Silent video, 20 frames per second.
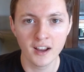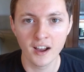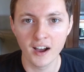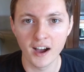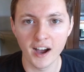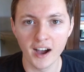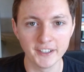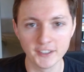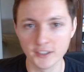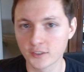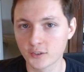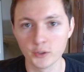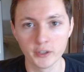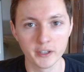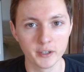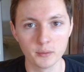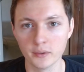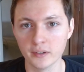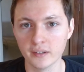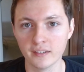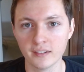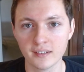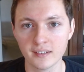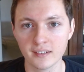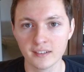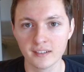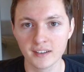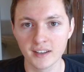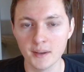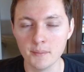I just thought it
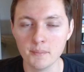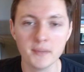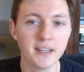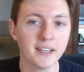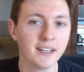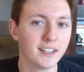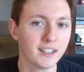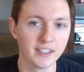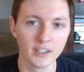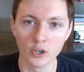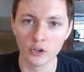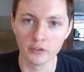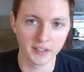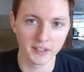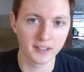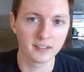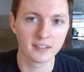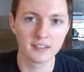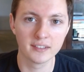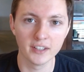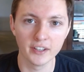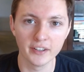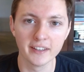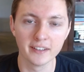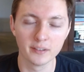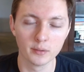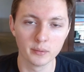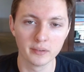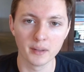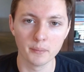was immediately obvious that
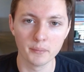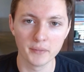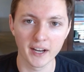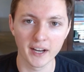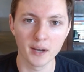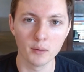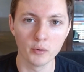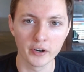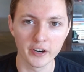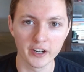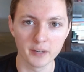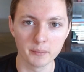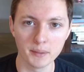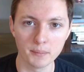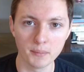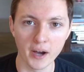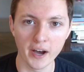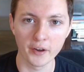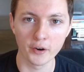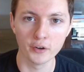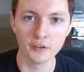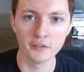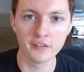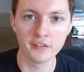this was something I wanted to be part of.